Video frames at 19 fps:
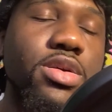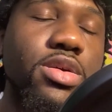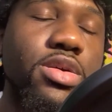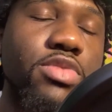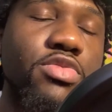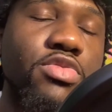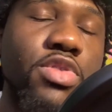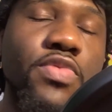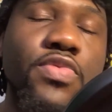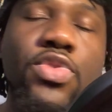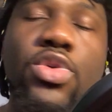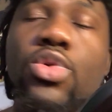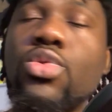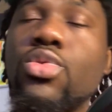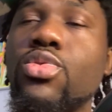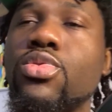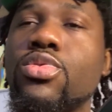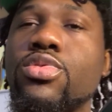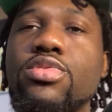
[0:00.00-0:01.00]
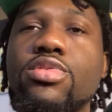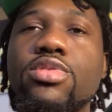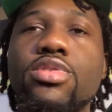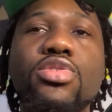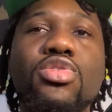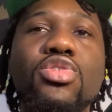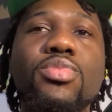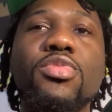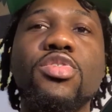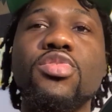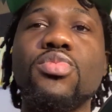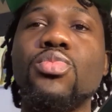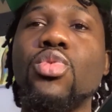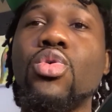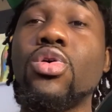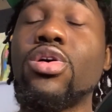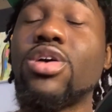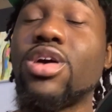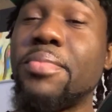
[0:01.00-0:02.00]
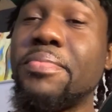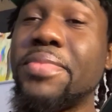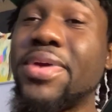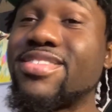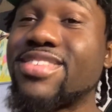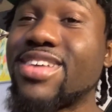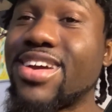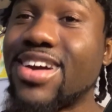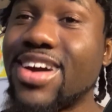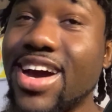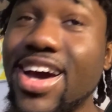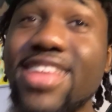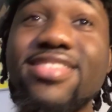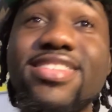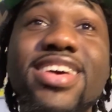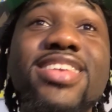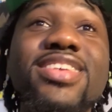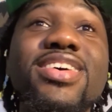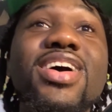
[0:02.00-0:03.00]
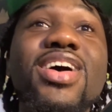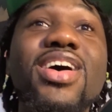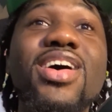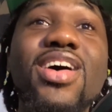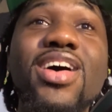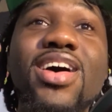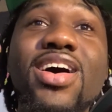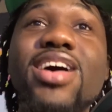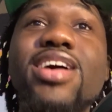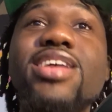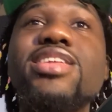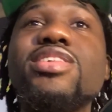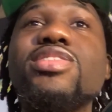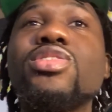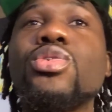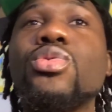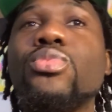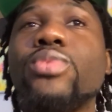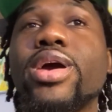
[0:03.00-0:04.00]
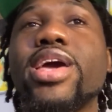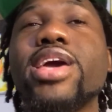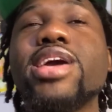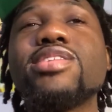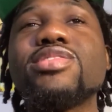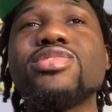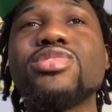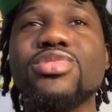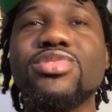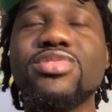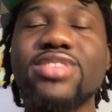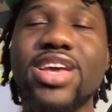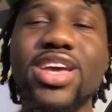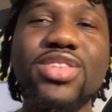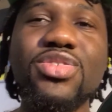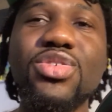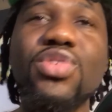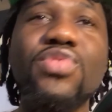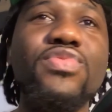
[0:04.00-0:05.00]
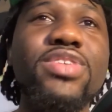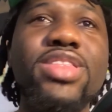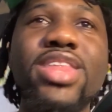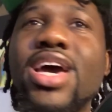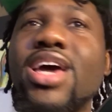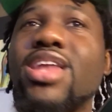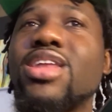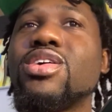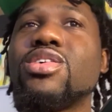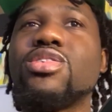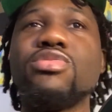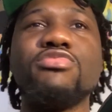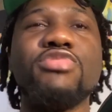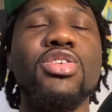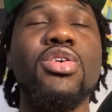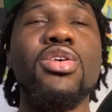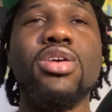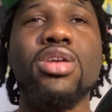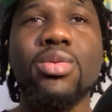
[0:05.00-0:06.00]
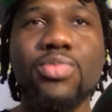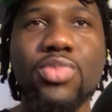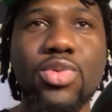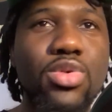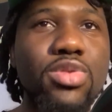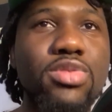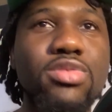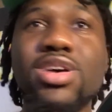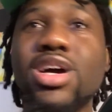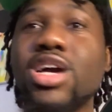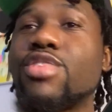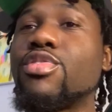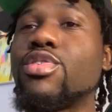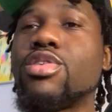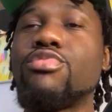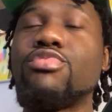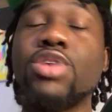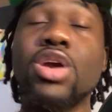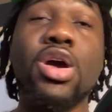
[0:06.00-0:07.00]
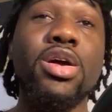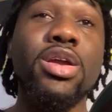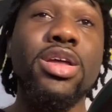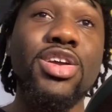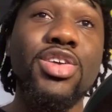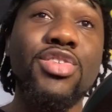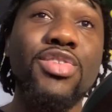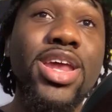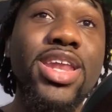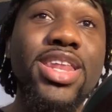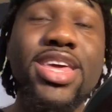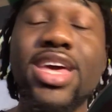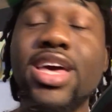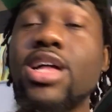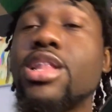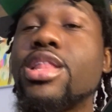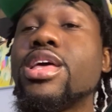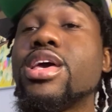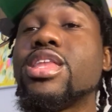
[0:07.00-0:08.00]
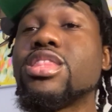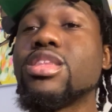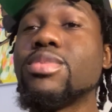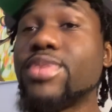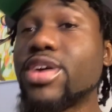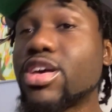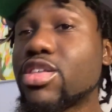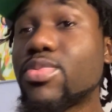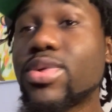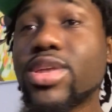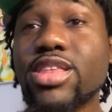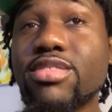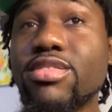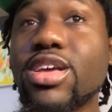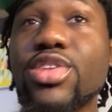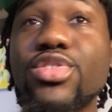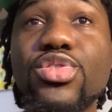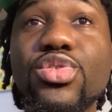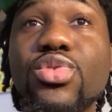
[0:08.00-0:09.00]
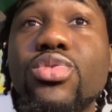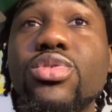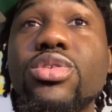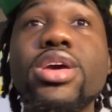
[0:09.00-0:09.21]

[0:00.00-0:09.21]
reviews, so much more amazing content on the way. So stay tuned for that regarding Bold Saga, regarding Great Gale. The best way to stay tuned,